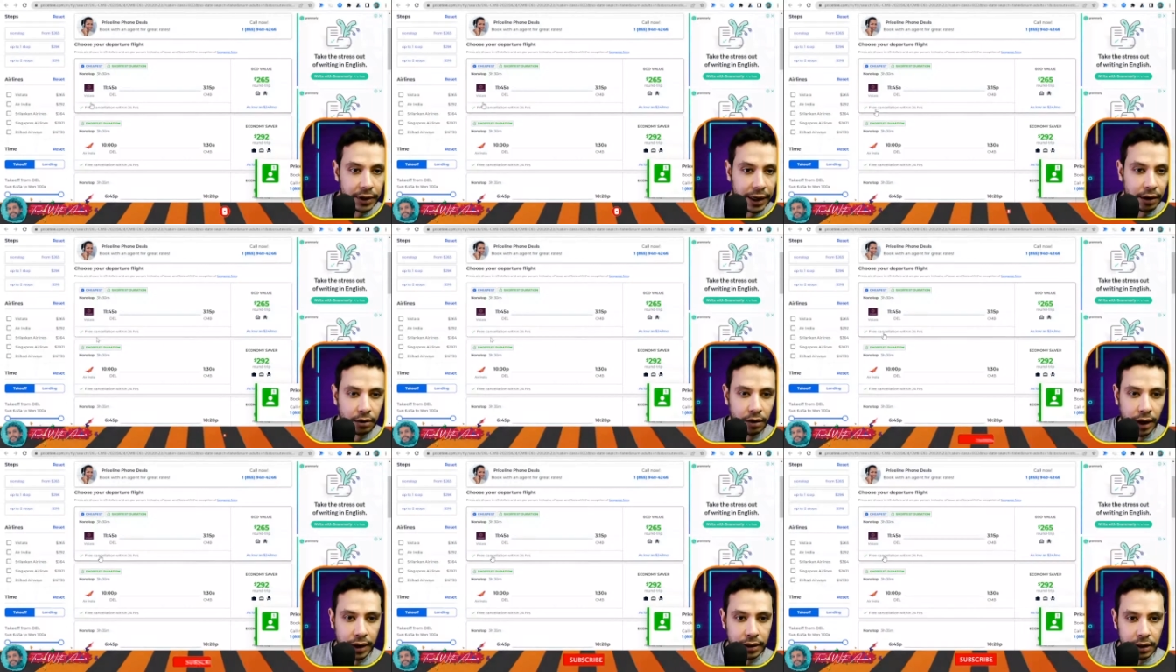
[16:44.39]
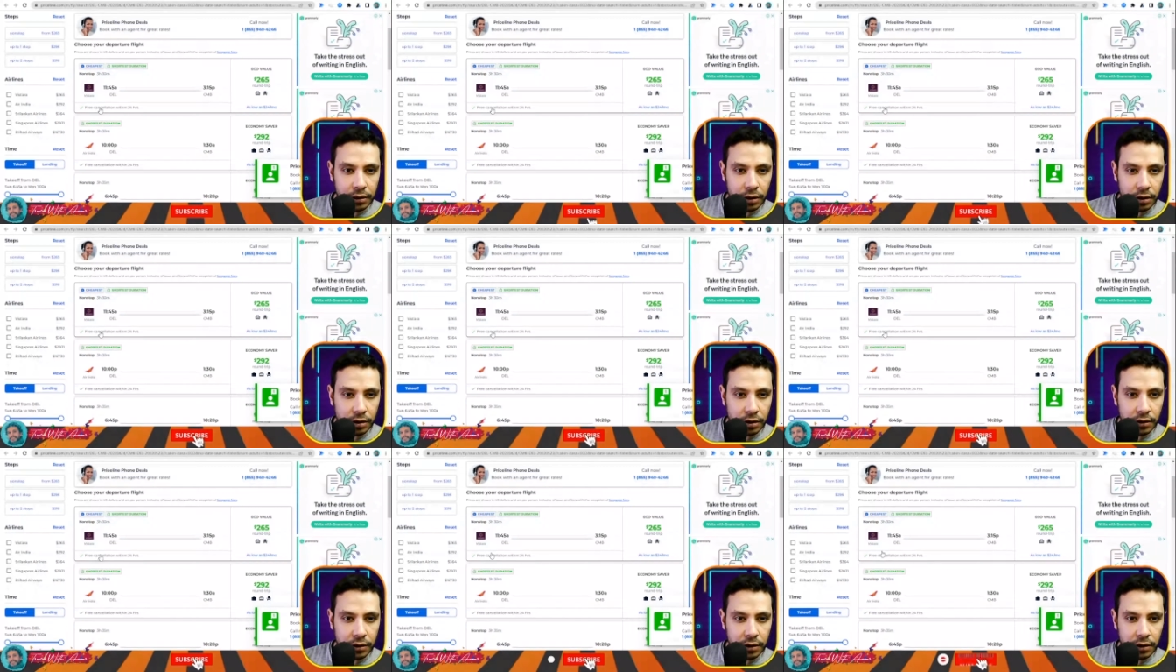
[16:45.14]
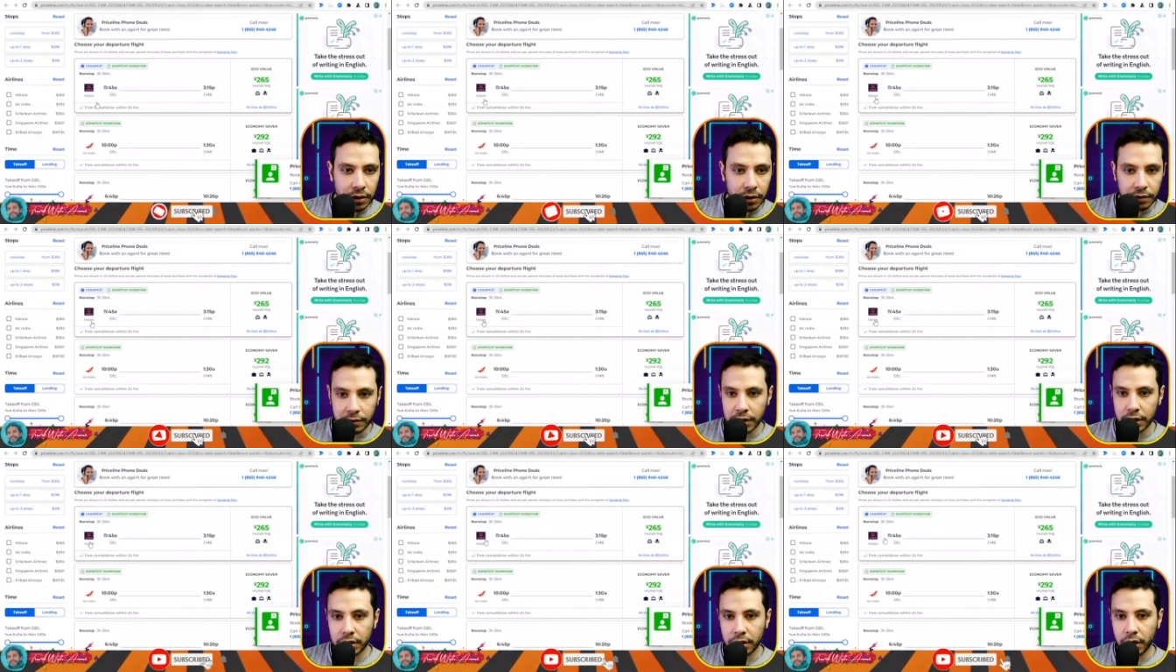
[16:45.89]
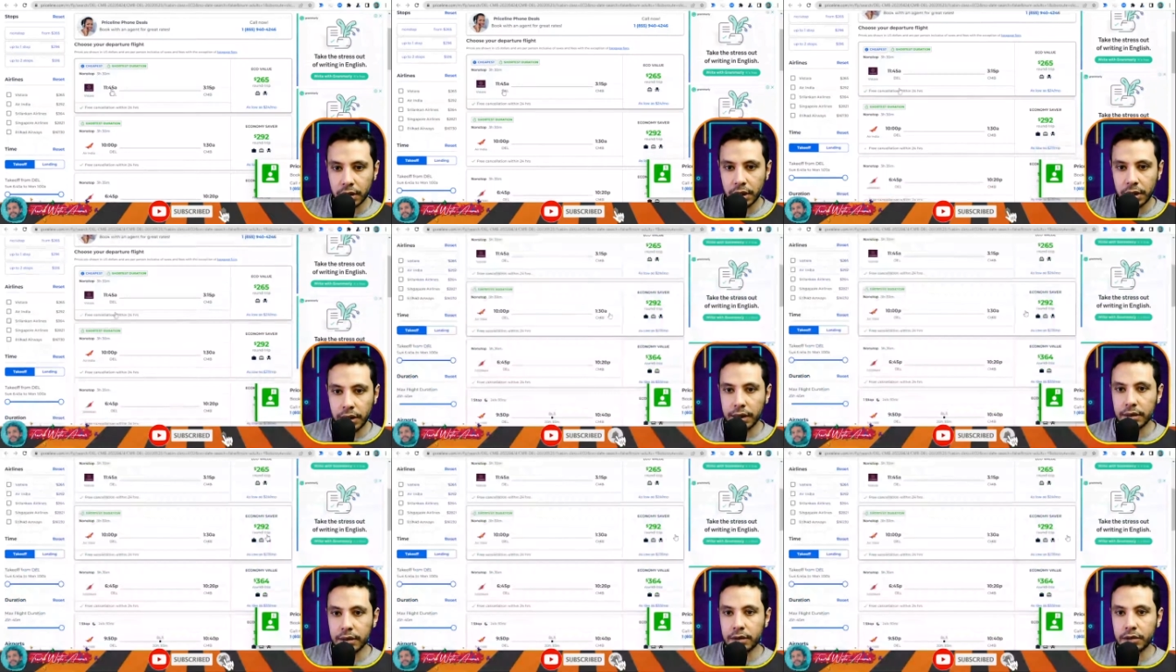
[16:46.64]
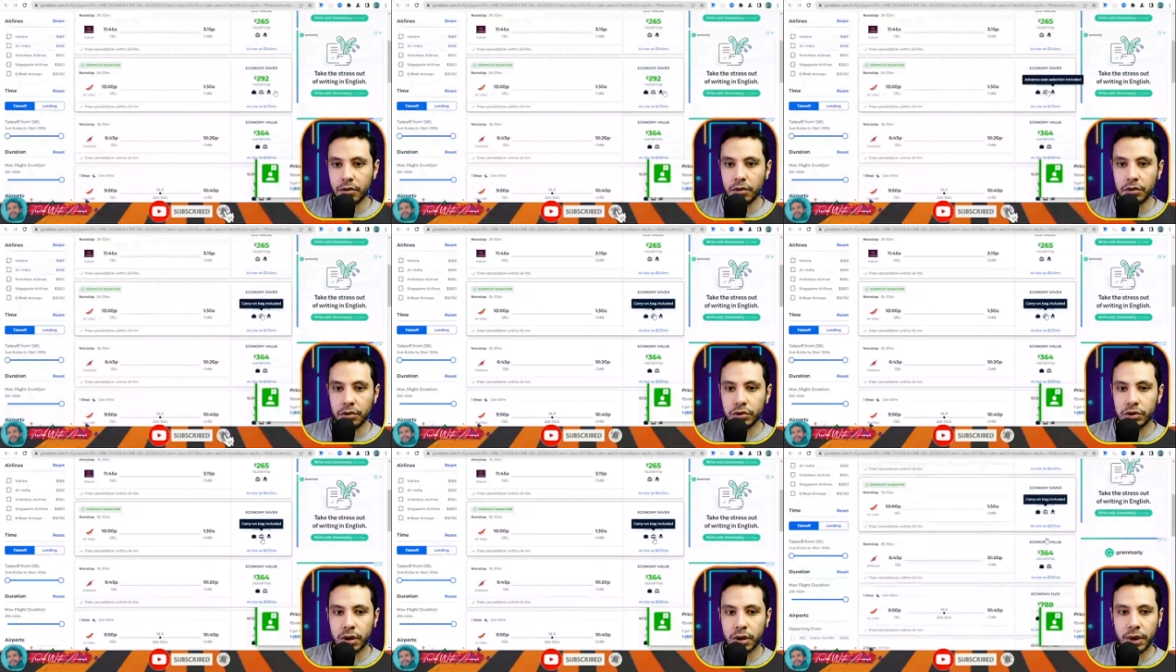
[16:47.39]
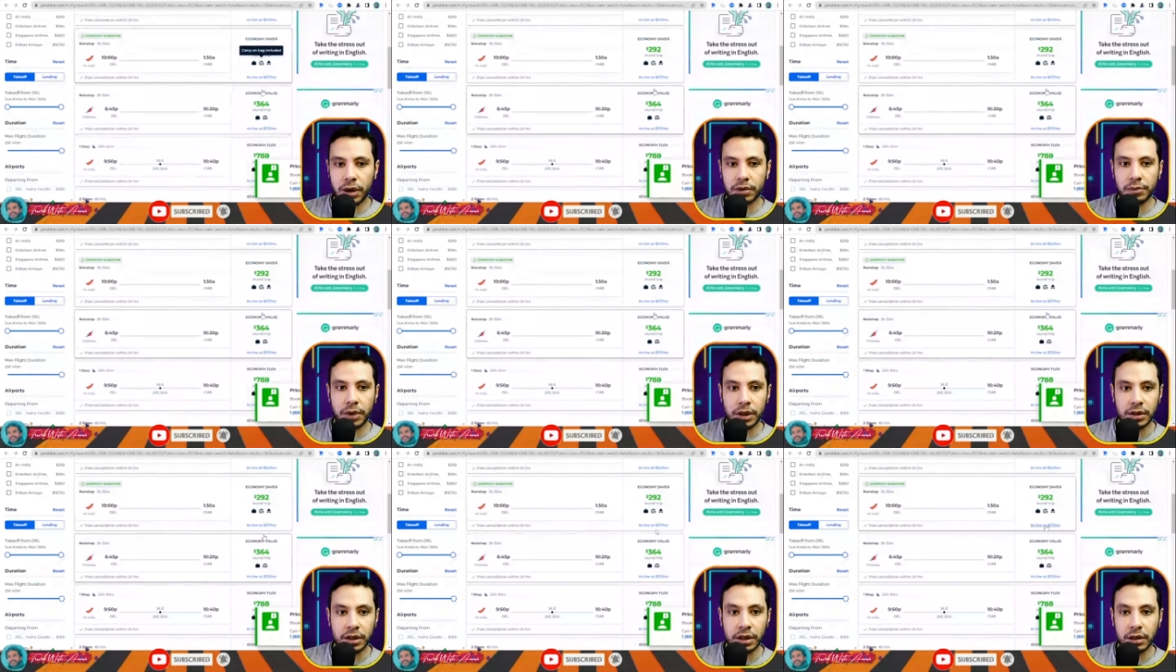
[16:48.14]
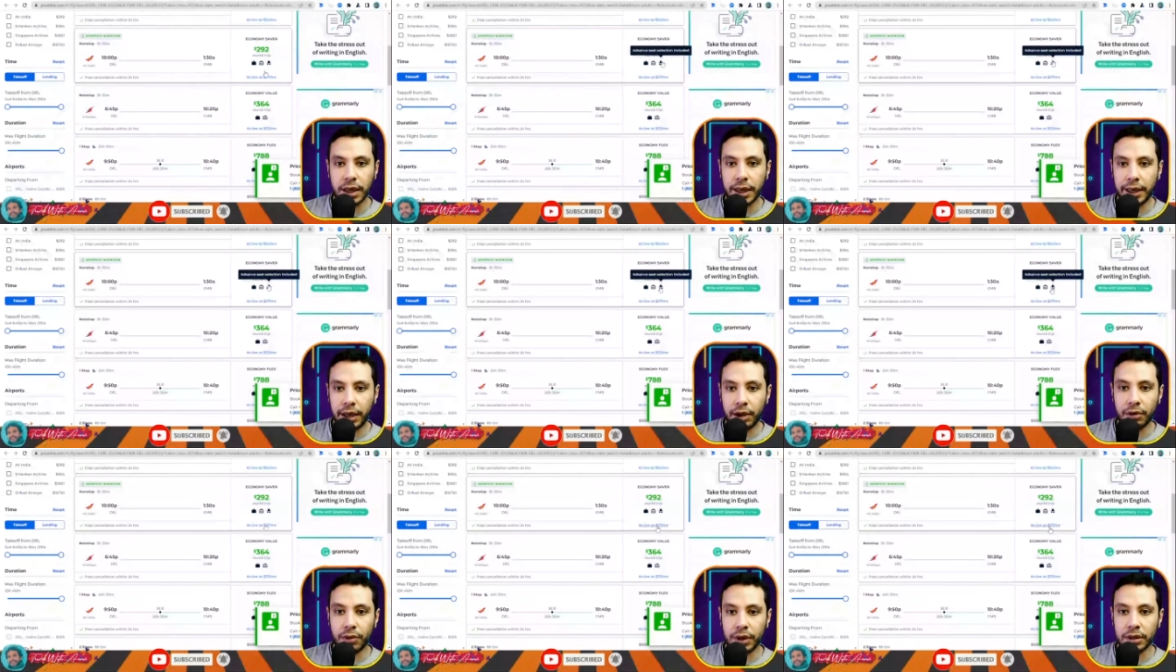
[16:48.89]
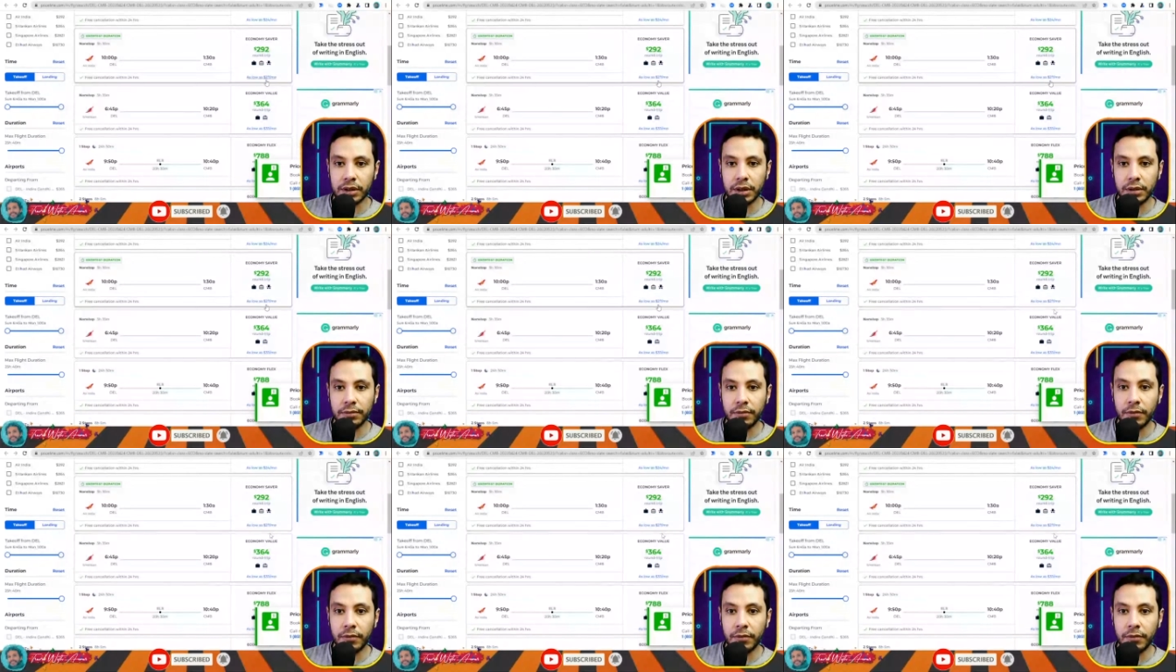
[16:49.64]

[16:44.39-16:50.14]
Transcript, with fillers: airline. It is Vistara, and there is also some other prices here like Air India.